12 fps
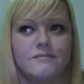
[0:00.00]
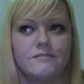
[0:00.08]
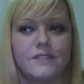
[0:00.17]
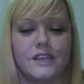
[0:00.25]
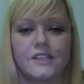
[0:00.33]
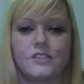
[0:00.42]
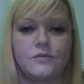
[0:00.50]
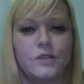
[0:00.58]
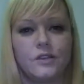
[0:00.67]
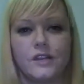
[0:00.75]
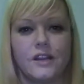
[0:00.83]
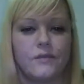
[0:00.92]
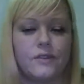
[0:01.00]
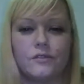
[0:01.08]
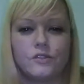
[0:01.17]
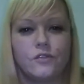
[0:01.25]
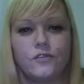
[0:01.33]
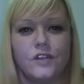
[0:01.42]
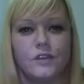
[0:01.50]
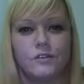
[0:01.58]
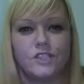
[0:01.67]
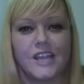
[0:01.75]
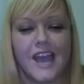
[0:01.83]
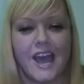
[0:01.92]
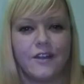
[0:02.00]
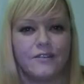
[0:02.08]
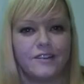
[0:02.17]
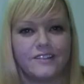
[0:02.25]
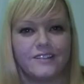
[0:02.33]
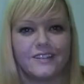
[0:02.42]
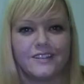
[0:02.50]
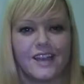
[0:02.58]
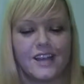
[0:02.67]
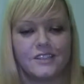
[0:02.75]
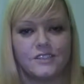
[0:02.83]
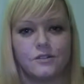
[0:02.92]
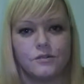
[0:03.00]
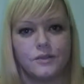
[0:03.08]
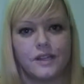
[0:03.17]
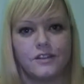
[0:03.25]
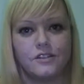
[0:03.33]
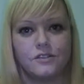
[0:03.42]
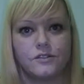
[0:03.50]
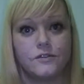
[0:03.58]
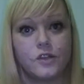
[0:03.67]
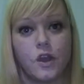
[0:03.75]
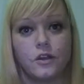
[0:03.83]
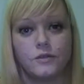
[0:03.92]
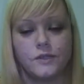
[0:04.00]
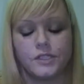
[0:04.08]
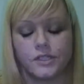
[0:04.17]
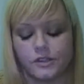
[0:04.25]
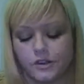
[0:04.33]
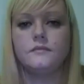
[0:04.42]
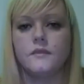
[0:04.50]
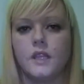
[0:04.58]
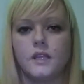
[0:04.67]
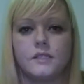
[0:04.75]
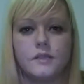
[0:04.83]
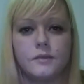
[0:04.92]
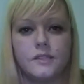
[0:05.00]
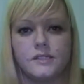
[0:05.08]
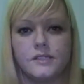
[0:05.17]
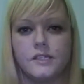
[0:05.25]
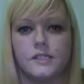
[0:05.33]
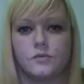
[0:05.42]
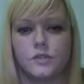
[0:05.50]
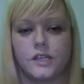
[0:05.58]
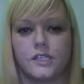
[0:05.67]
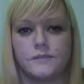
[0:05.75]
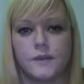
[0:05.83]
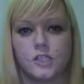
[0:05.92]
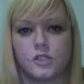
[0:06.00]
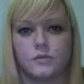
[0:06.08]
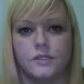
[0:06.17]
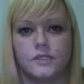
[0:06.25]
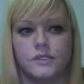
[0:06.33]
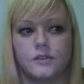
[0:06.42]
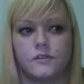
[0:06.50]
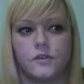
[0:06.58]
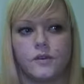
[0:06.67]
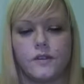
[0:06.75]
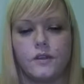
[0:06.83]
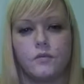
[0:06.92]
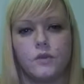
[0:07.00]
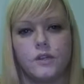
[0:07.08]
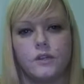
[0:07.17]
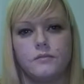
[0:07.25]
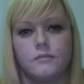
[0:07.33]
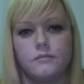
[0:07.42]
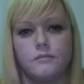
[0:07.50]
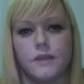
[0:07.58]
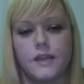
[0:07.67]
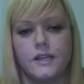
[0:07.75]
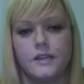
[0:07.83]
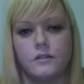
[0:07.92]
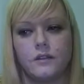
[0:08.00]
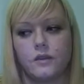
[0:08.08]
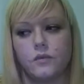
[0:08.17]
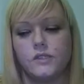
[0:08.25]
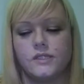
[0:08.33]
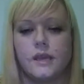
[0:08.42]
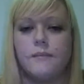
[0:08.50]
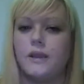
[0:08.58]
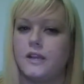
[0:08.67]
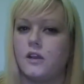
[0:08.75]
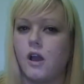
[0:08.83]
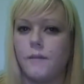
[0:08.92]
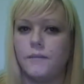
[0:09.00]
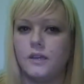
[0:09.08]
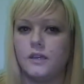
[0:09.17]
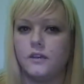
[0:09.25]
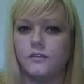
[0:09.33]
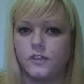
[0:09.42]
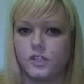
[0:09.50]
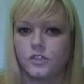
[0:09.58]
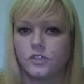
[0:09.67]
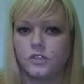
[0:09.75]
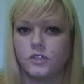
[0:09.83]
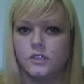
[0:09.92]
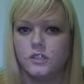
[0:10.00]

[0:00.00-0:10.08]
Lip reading: like, there was no video chat or anything like that, so we had to just sort of talk to each other. Some of the CDs were like special release stuff too. I think one of them might, like one set might not be official.